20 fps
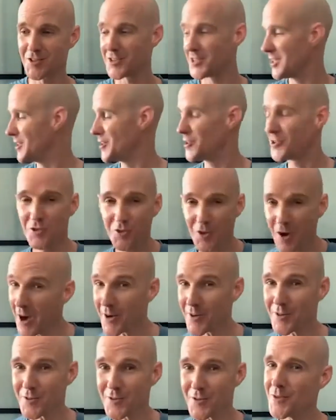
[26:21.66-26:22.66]
teach you
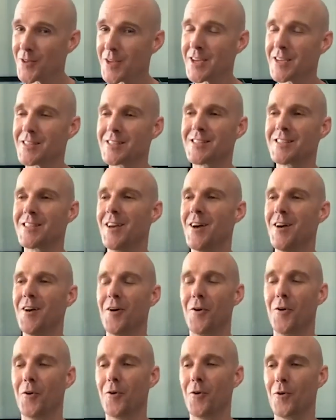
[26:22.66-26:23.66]
how to do this
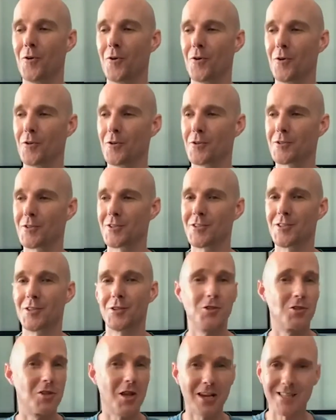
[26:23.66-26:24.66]
or to
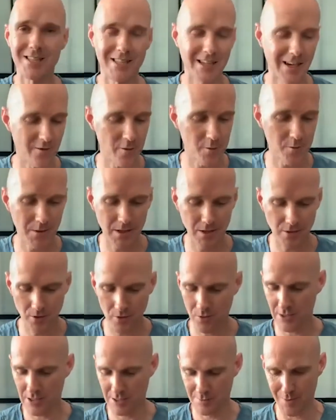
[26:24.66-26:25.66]
suggest that everybody
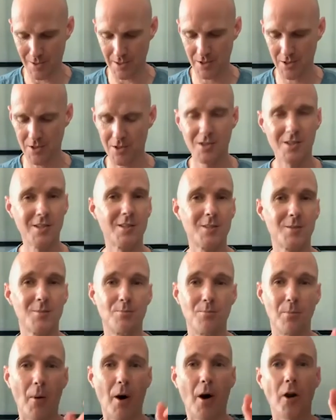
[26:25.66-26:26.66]
do this, but to
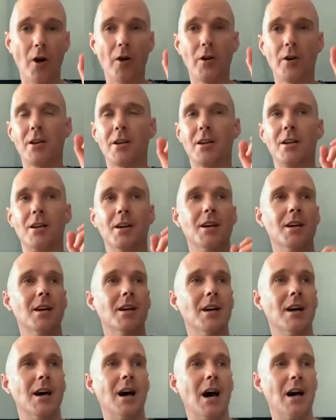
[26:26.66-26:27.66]
spark
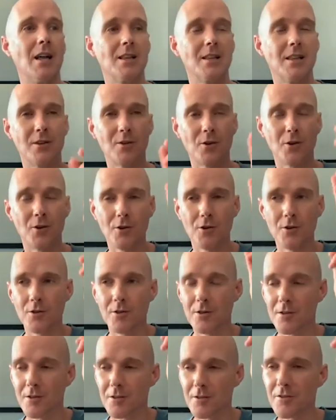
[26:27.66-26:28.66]
a
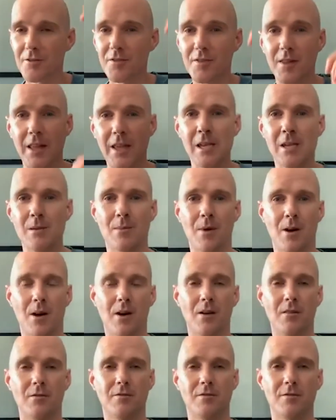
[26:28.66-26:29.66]
little flame
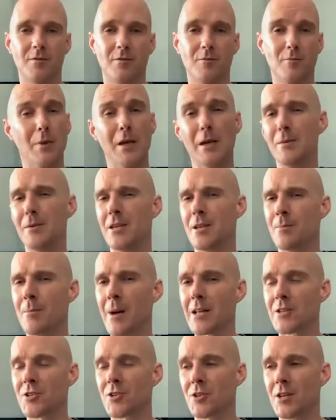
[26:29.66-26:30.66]
of maybe
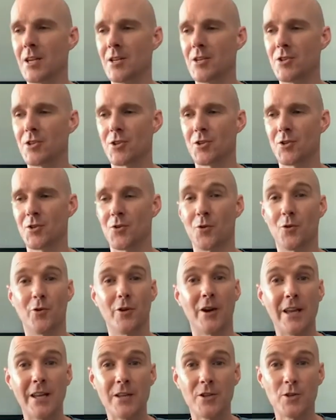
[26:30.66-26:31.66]
imagination
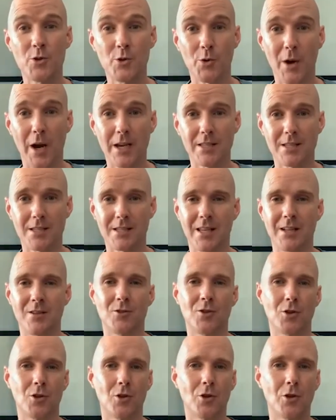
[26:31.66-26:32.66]
or interest
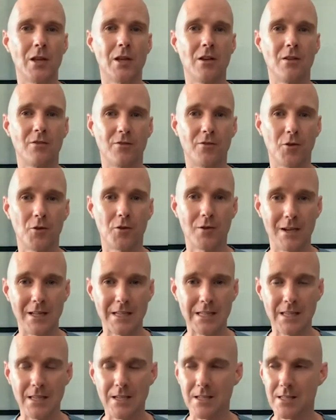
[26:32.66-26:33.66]
into looking further
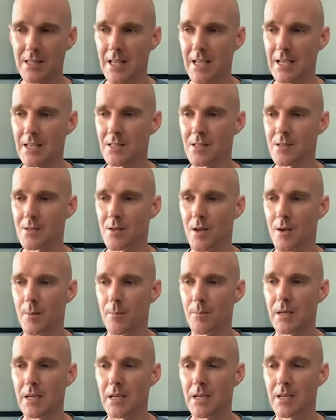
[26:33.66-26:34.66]
into these things,
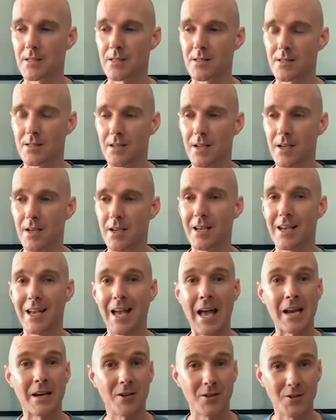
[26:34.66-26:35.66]
because
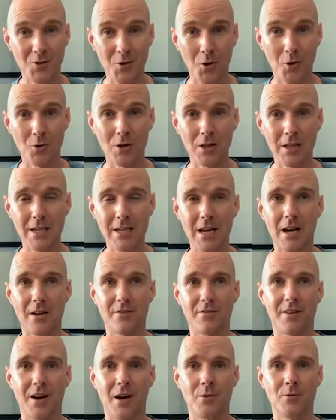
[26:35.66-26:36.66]
anecdotally
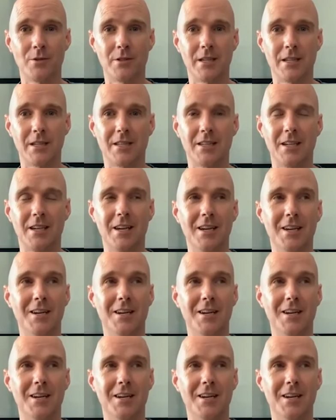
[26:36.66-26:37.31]
I found it